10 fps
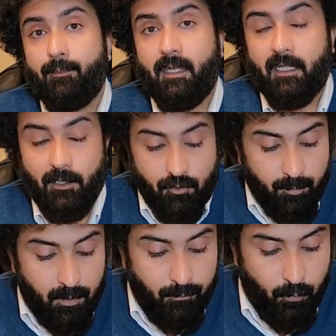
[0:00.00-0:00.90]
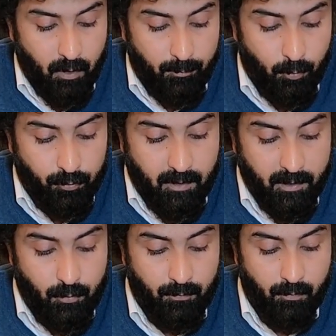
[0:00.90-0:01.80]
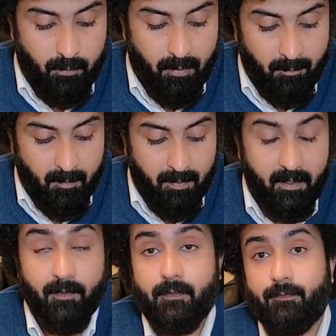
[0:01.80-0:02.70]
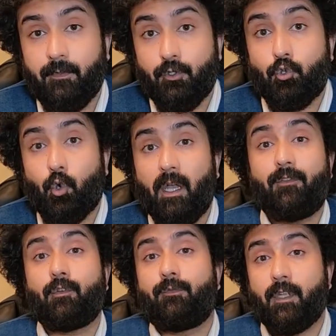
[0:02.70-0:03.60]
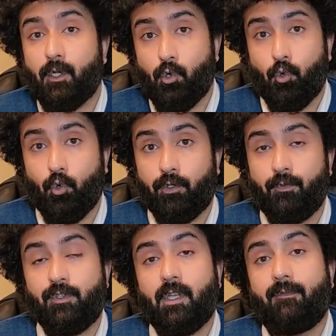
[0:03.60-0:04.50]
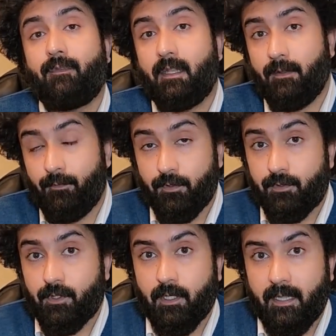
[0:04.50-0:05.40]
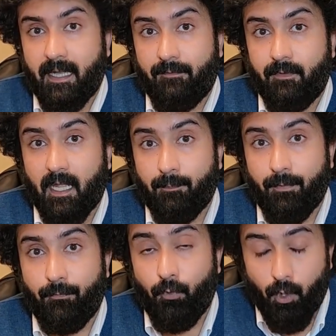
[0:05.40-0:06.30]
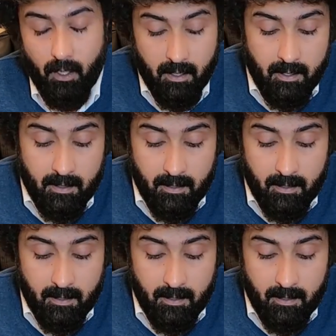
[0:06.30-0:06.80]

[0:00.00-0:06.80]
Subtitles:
be eligible for a postgraduate work permit because of the choice of their course which they have done before.